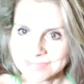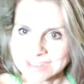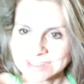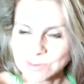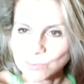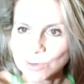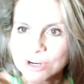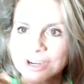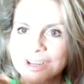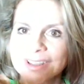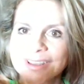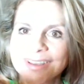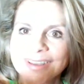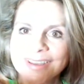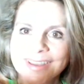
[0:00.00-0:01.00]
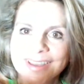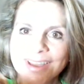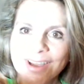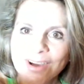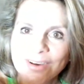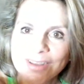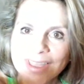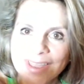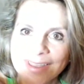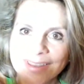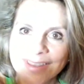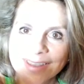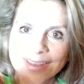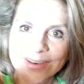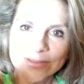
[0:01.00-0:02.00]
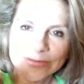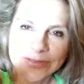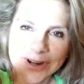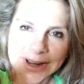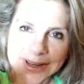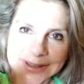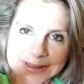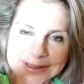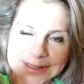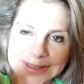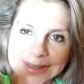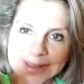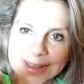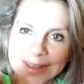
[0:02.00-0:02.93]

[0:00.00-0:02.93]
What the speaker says: Does it work? Okay, great.